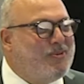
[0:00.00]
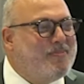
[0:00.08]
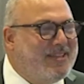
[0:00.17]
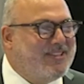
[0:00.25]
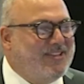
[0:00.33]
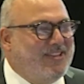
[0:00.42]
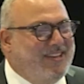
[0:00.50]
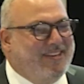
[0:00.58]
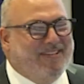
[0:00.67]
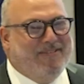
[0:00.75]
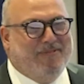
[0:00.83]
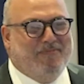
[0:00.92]
much
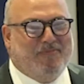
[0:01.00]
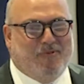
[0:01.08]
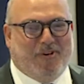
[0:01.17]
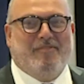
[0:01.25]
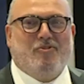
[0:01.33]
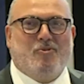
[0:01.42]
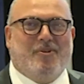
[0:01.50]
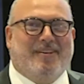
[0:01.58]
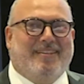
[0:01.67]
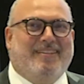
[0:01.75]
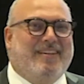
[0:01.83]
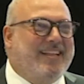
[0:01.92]
for
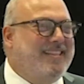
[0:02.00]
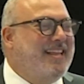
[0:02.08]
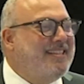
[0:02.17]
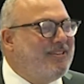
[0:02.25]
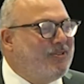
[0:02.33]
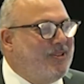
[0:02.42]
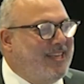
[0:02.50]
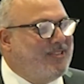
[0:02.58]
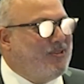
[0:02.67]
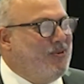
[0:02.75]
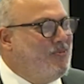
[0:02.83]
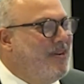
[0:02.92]
everyone attending today.
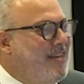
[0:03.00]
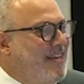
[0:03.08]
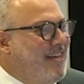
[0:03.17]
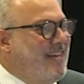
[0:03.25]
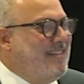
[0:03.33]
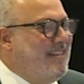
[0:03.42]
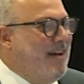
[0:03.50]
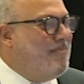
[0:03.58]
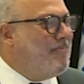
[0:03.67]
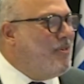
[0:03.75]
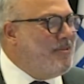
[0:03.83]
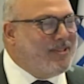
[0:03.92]
So
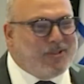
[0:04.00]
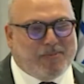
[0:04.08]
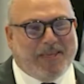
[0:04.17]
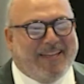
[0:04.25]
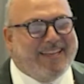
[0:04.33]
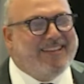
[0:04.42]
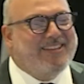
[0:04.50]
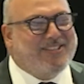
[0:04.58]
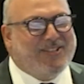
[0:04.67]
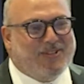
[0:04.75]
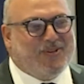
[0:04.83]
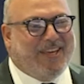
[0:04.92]
I'm going to speak in
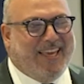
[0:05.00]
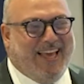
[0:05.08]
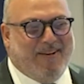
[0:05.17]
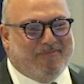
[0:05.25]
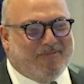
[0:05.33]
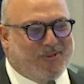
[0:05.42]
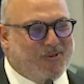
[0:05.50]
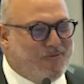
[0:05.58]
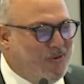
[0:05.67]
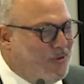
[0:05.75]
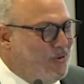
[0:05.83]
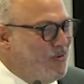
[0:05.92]
English. It's okay, I'm sure,
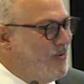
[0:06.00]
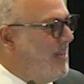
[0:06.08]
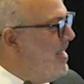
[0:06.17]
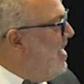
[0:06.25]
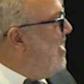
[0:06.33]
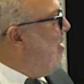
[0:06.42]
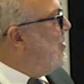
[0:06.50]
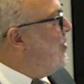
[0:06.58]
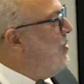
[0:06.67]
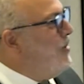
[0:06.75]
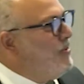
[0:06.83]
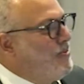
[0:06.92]
for you.
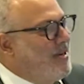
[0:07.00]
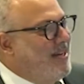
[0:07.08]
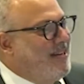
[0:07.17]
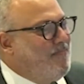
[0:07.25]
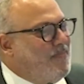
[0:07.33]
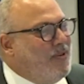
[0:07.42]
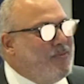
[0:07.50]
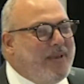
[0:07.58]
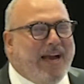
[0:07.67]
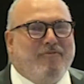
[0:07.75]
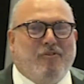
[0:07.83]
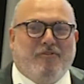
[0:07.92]
So on
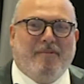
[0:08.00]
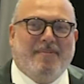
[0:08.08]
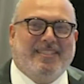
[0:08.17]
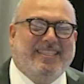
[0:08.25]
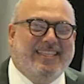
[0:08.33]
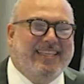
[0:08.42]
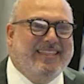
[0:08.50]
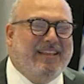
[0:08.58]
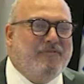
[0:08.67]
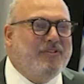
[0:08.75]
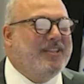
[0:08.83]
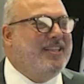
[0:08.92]
behalf of MSD,
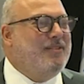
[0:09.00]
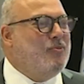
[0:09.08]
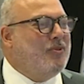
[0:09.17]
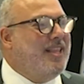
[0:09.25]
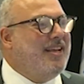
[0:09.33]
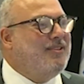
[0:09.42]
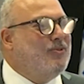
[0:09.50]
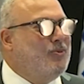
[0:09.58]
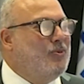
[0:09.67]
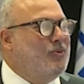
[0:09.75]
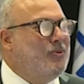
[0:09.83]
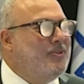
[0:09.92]
definitely would like
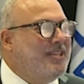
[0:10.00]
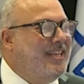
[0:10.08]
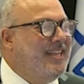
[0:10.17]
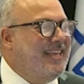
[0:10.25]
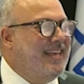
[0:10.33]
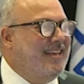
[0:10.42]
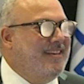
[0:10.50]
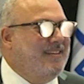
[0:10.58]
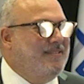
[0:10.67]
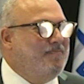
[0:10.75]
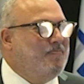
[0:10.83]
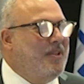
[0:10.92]
to really
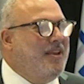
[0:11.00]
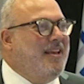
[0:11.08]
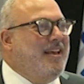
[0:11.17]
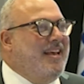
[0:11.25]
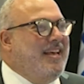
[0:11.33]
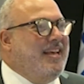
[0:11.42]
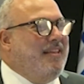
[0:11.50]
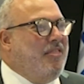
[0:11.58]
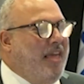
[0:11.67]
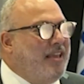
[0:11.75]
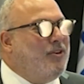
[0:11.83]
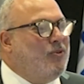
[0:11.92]

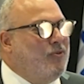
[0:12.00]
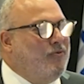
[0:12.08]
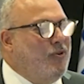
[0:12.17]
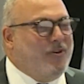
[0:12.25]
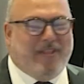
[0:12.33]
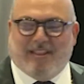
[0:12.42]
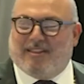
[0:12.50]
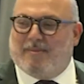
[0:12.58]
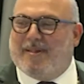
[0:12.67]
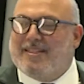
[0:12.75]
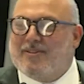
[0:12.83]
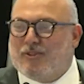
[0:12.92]
thank you for the
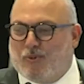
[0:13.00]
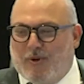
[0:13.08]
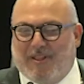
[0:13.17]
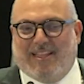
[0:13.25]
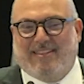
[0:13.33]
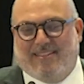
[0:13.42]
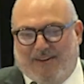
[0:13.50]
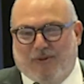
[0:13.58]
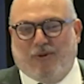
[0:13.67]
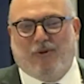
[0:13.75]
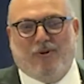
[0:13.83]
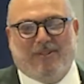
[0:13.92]
tremendous work that
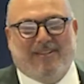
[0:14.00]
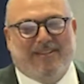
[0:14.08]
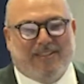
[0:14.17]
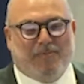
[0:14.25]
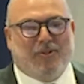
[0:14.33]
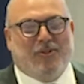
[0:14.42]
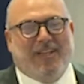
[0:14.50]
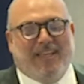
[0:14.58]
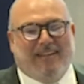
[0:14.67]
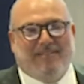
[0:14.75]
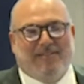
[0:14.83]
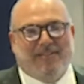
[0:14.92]
occurred, especially under